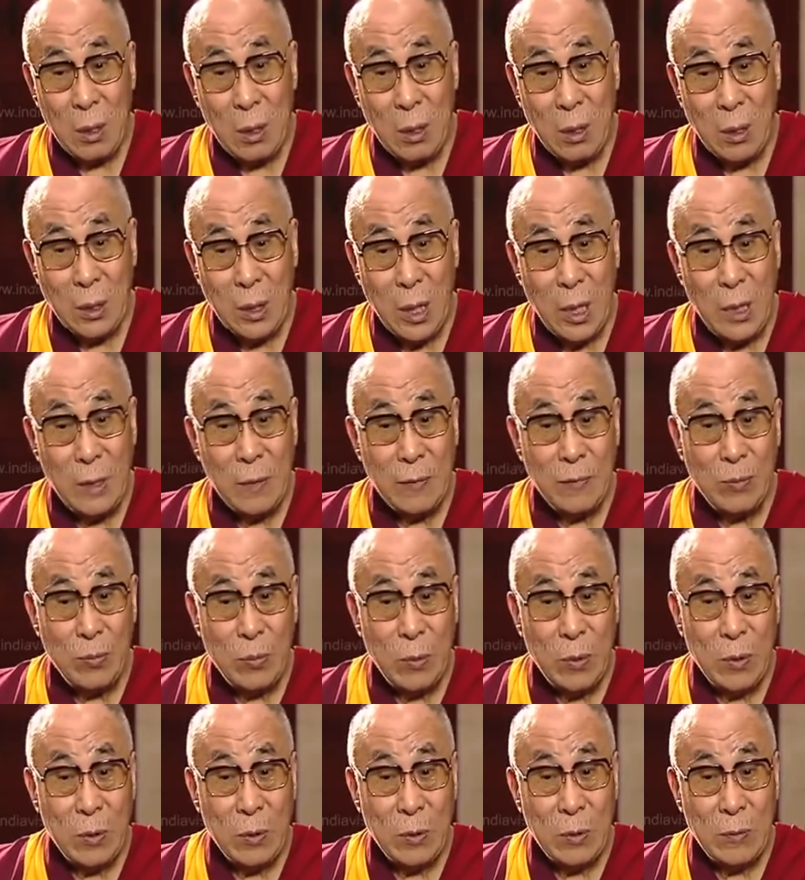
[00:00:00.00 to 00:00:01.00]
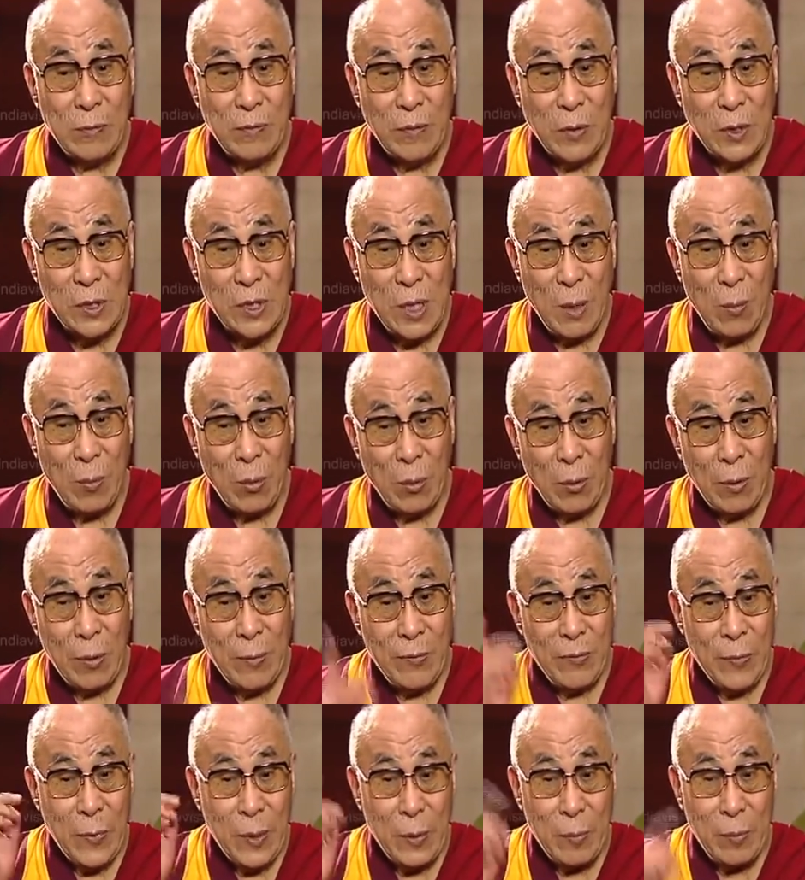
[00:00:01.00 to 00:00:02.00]
Then, for example,
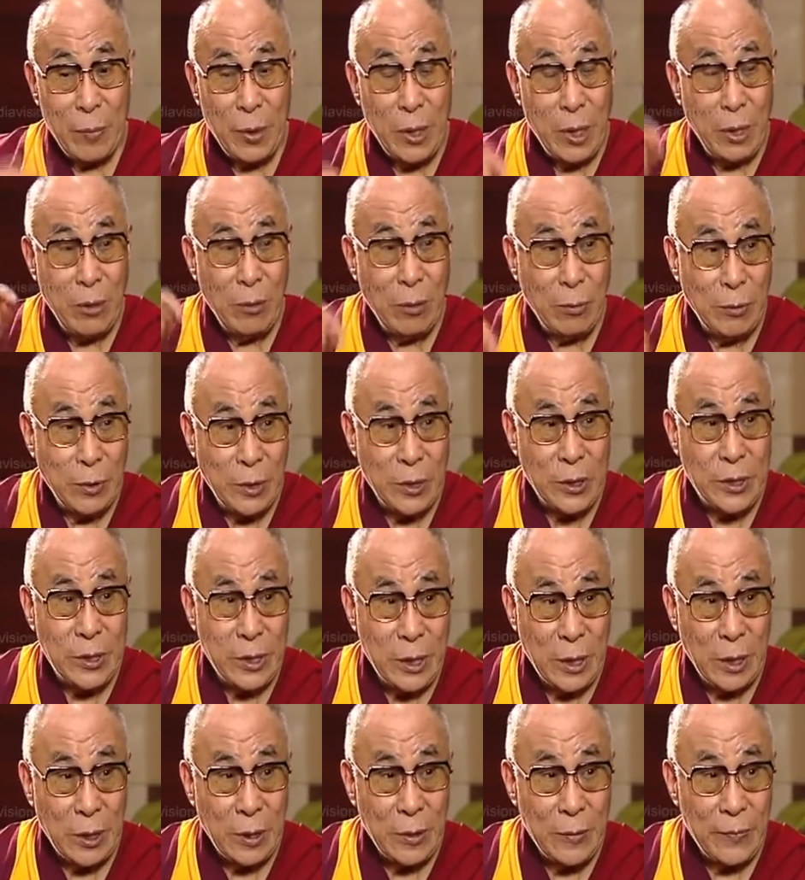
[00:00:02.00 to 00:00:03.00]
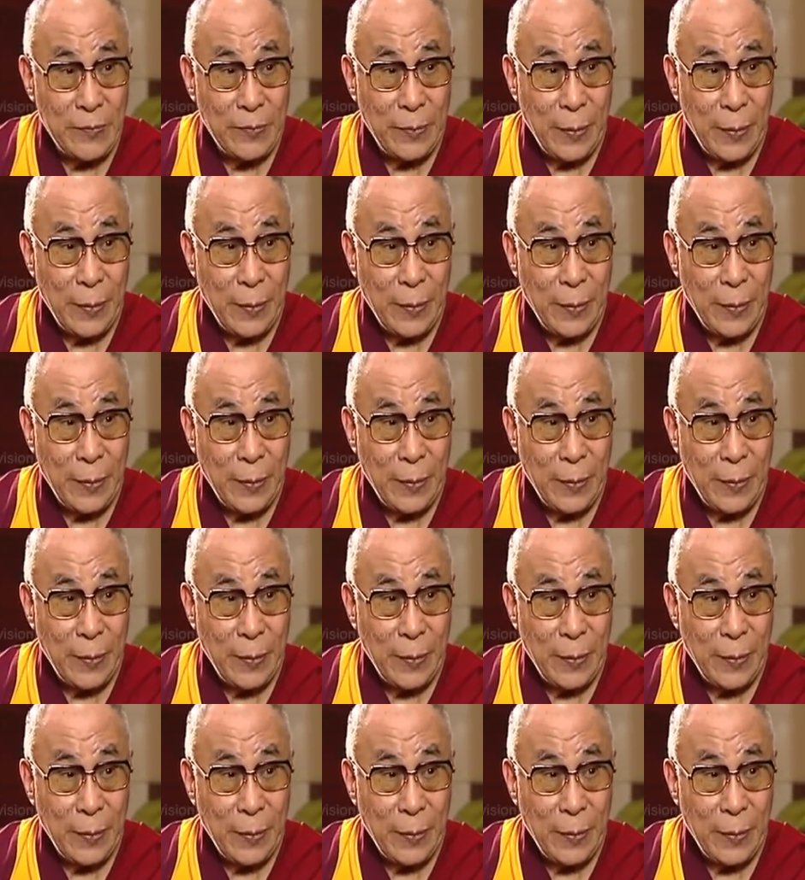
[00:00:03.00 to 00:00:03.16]
beginning of this year,